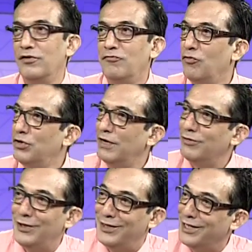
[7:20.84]
to ruin
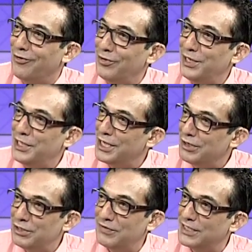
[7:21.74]
everything, all these
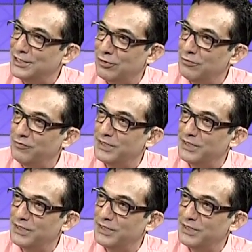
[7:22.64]
years of that story we've been